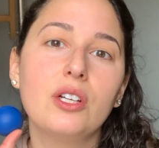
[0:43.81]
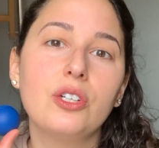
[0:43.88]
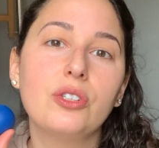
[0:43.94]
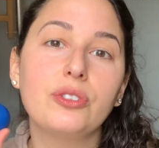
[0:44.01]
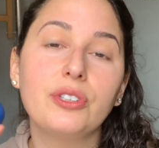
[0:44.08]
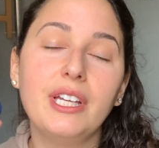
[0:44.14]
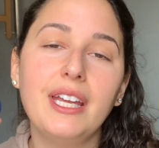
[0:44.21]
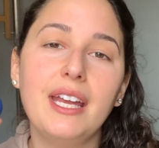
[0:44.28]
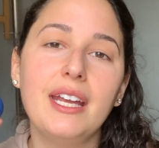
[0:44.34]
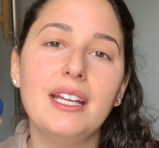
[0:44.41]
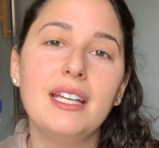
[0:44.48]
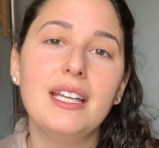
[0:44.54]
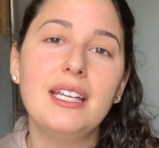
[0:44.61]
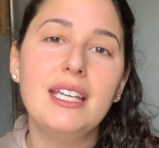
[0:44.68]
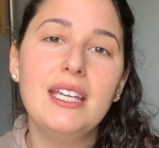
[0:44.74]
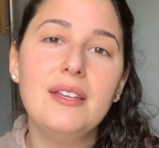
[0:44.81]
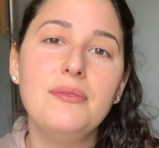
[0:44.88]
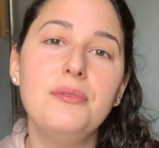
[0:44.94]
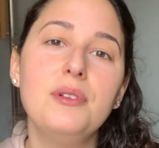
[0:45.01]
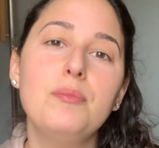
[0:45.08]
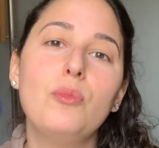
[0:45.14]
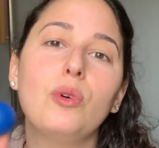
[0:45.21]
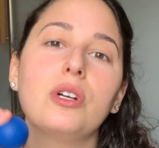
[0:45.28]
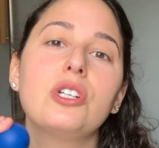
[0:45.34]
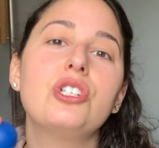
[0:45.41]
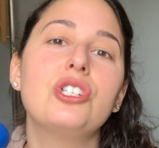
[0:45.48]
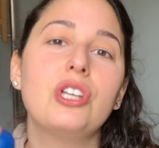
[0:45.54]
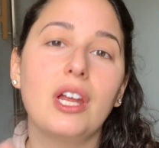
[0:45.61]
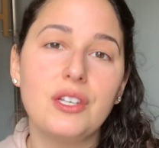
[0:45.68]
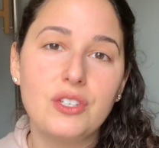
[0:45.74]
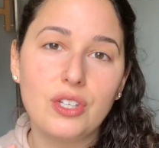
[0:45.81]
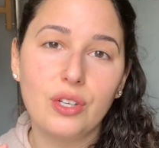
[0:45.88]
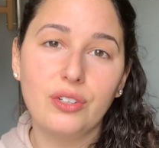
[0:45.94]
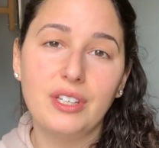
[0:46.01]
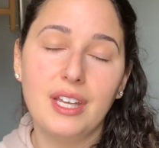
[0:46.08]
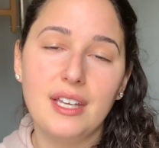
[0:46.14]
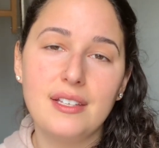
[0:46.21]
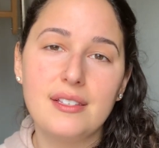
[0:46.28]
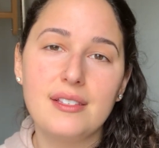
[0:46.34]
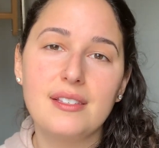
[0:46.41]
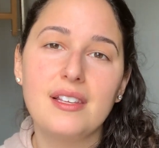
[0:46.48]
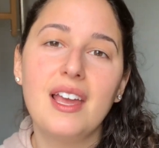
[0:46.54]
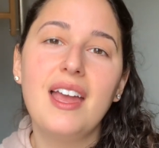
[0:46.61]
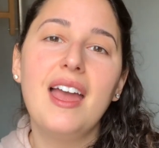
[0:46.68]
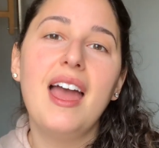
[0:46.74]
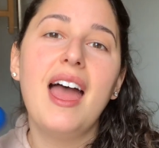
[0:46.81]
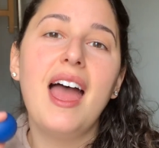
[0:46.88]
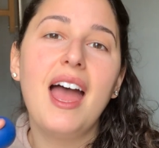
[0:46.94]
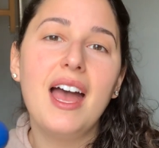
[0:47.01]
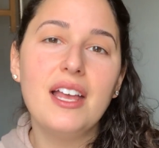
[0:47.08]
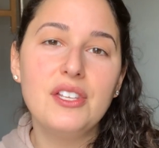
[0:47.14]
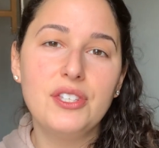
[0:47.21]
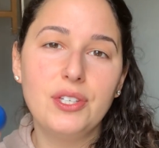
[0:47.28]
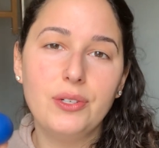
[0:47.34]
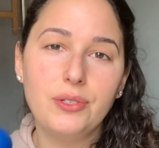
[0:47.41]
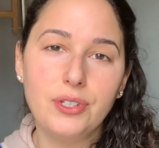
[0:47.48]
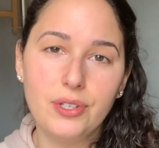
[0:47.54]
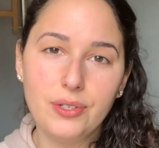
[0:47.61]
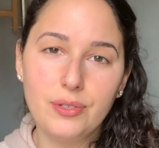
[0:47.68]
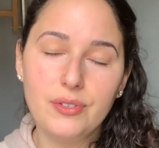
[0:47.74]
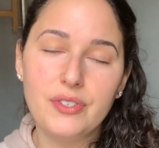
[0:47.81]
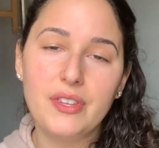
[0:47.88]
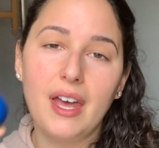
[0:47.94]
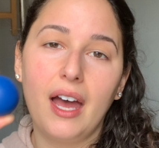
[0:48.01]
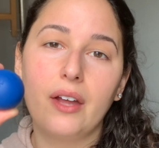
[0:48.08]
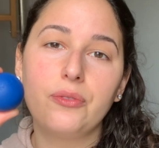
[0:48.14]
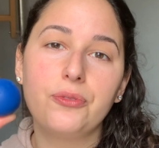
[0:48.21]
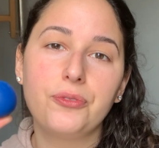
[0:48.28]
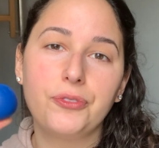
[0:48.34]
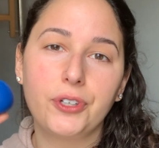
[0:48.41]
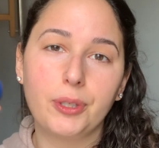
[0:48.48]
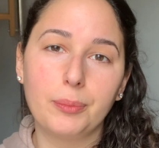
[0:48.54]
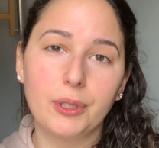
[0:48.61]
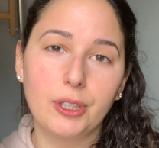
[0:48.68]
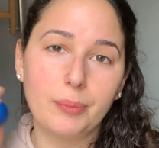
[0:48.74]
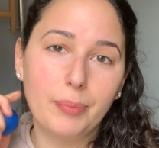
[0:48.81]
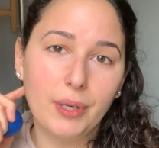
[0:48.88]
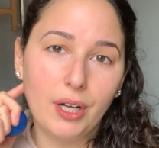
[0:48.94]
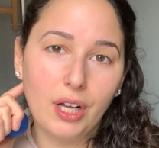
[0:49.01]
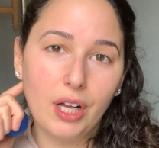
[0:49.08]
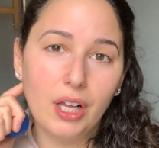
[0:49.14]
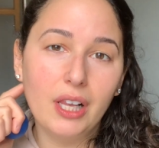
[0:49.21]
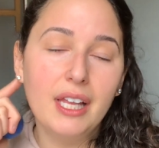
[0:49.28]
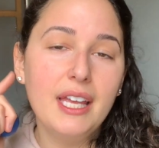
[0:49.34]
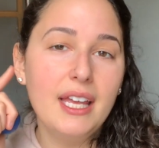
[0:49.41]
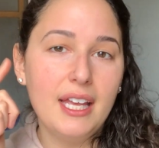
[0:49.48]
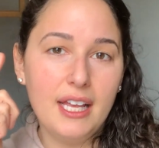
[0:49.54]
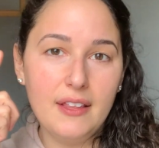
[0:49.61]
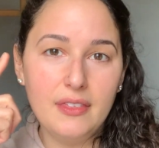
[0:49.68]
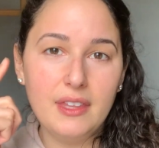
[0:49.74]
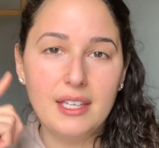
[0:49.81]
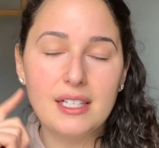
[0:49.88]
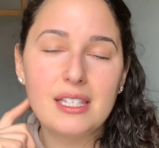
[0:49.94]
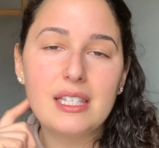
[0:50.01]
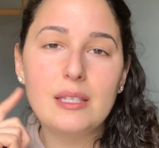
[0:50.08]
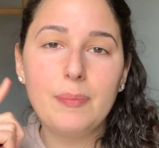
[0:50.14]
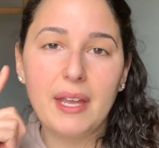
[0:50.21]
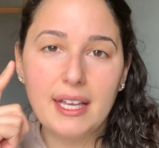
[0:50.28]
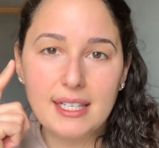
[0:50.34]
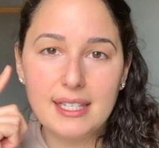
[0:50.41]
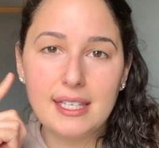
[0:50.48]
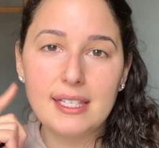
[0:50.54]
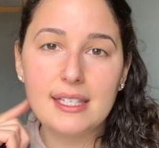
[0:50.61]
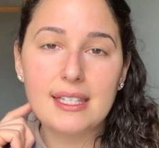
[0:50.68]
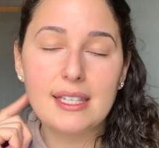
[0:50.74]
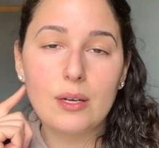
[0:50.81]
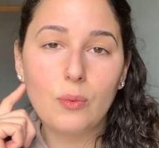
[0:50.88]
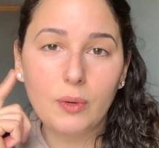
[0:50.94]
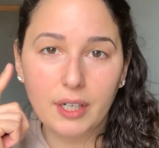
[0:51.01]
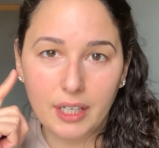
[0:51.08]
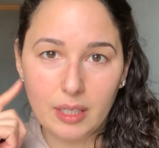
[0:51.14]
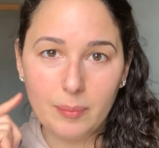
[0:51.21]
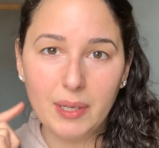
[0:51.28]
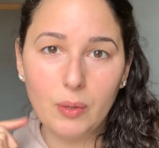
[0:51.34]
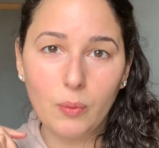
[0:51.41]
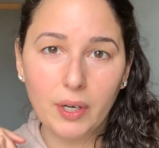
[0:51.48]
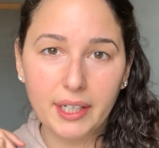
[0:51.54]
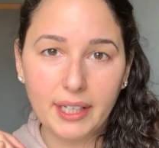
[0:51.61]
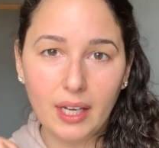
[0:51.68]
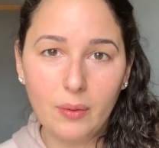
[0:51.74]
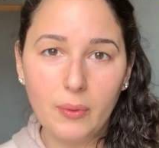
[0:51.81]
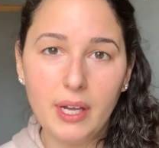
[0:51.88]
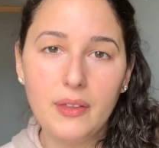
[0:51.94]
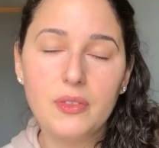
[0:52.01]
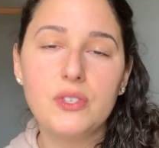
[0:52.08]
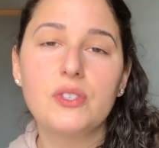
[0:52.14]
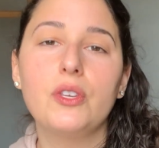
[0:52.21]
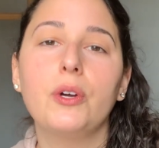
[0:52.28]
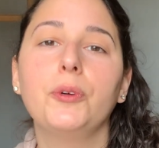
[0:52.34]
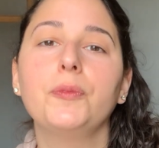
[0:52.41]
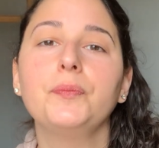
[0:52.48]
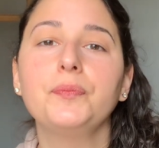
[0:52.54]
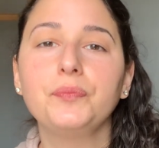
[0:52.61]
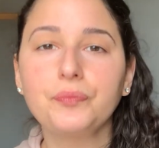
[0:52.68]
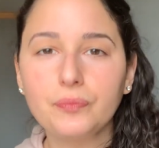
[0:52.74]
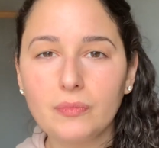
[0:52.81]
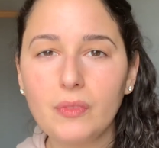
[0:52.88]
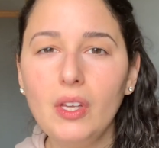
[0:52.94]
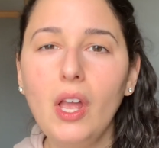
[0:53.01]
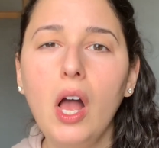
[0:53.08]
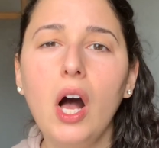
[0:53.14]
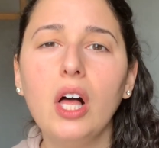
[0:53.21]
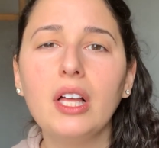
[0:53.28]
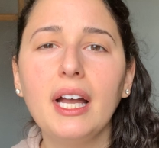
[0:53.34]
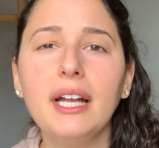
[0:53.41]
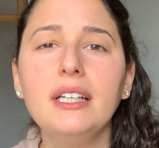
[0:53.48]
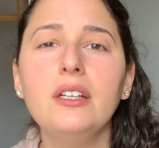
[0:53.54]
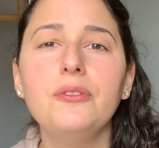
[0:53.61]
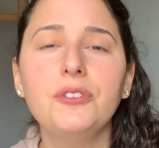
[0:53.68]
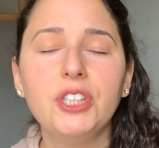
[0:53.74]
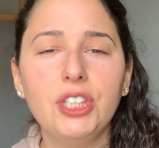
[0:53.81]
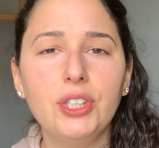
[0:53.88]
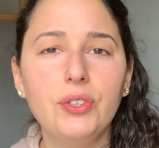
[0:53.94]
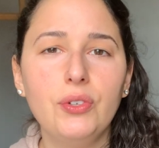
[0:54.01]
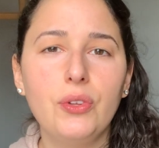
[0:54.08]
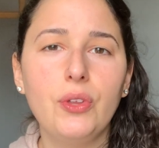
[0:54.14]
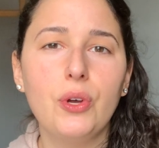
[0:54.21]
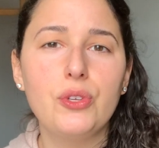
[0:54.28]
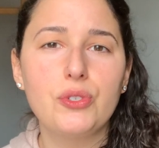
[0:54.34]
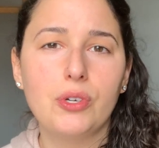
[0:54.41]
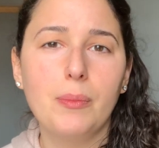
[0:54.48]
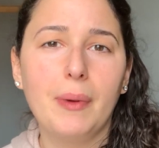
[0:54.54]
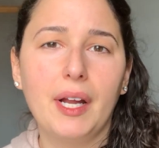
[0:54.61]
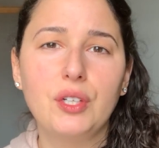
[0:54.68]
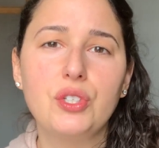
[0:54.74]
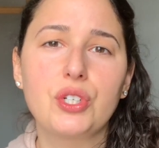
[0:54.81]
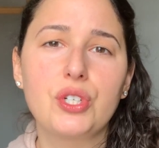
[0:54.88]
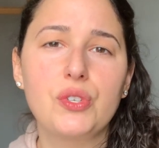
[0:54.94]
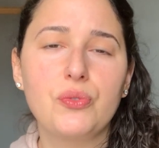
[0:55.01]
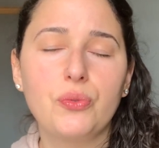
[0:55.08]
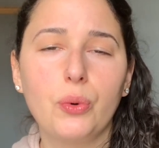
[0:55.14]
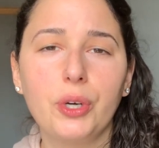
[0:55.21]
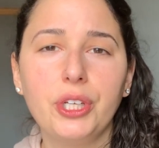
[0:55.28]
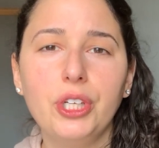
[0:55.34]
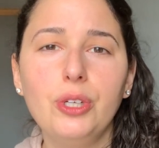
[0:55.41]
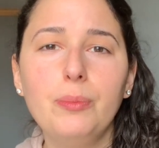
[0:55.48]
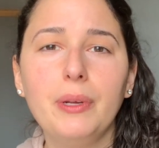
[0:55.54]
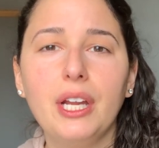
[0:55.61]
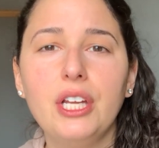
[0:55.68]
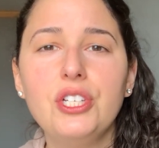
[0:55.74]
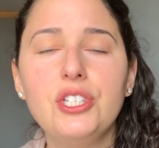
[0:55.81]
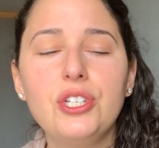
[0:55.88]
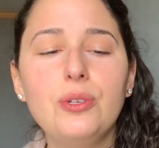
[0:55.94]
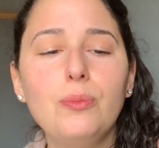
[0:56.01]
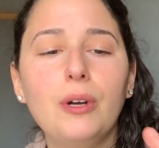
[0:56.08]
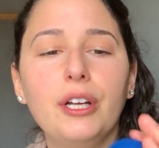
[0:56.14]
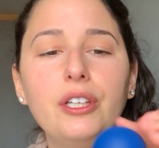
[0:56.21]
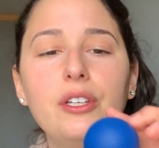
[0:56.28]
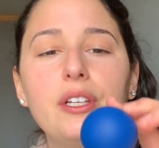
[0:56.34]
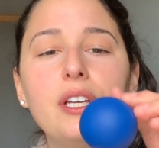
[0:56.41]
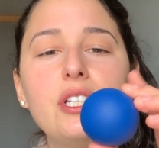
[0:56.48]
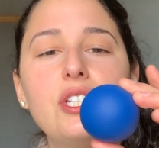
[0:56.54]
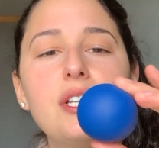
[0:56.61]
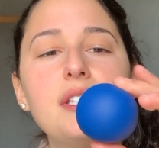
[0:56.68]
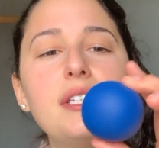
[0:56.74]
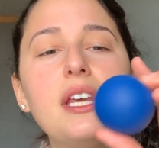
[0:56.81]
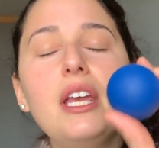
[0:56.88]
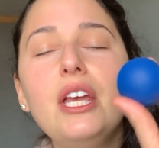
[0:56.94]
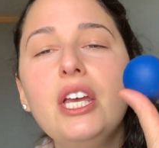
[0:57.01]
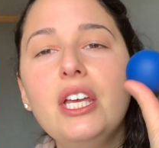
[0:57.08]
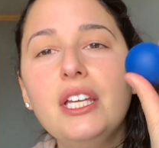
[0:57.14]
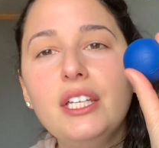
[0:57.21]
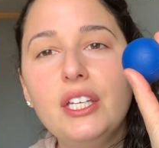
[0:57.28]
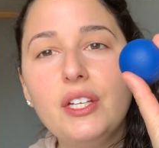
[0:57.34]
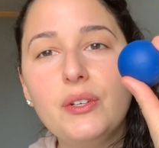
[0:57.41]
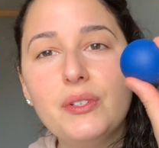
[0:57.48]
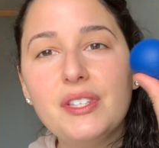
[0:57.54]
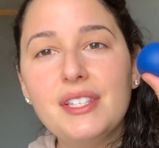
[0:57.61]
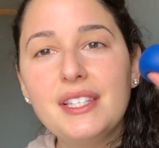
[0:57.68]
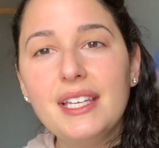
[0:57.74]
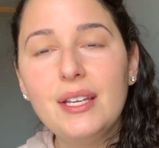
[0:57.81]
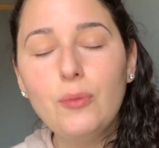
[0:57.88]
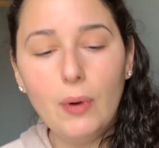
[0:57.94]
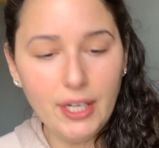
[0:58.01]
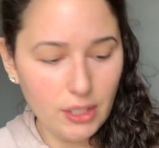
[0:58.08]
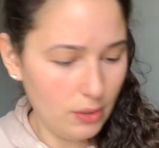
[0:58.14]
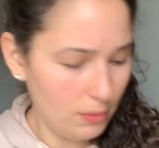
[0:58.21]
create even more gentleness as you use that firmer ball in these spaces that we're gonna be working with. So I'll kind of cue those reminders for you, but I do want you to just, see what